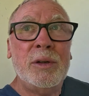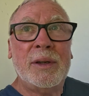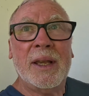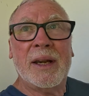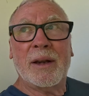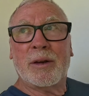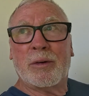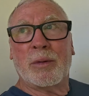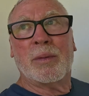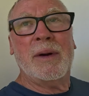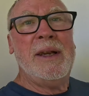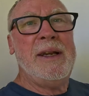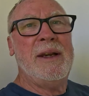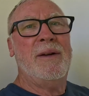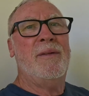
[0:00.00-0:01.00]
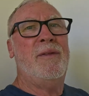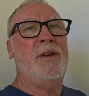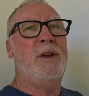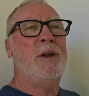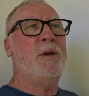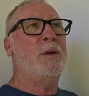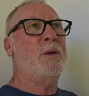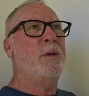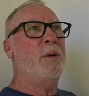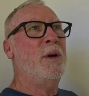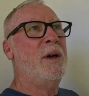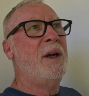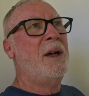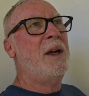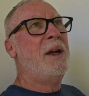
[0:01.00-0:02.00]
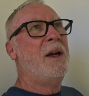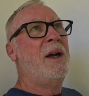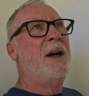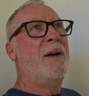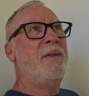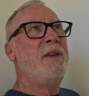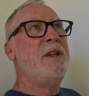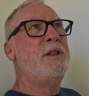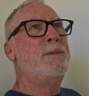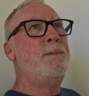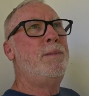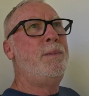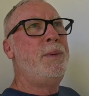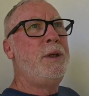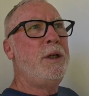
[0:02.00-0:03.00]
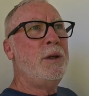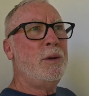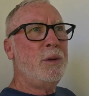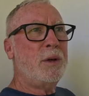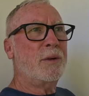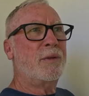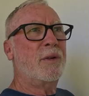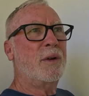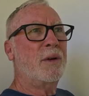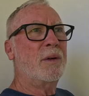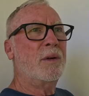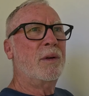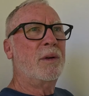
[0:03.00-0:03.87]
you get a great view of these beautiful,